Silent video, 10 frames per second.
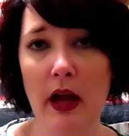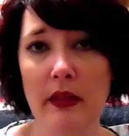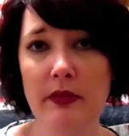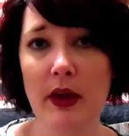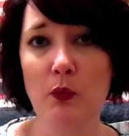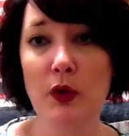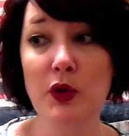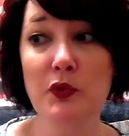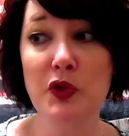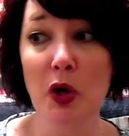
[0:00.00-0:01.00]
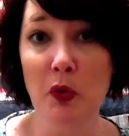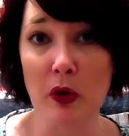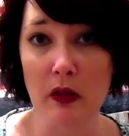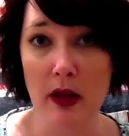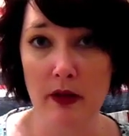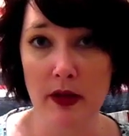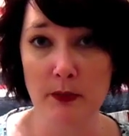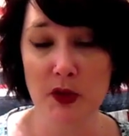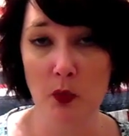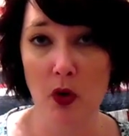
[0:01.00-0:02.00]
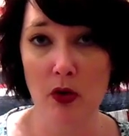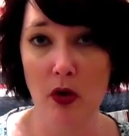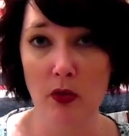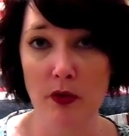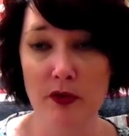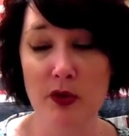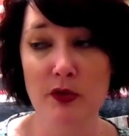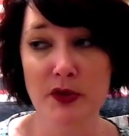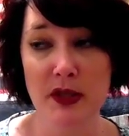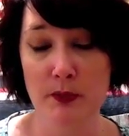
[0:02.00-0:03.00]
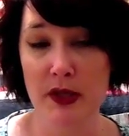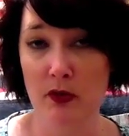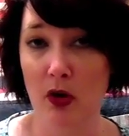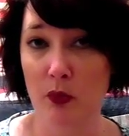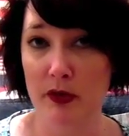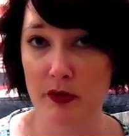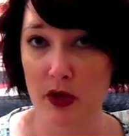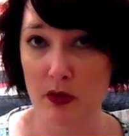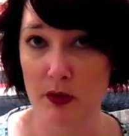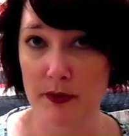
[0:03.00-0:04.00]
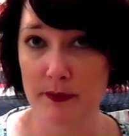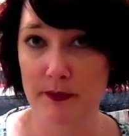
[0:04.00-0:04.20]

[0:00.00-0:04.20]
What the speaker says: And then when you don't allow them to walk all over you, there's something wrong with you.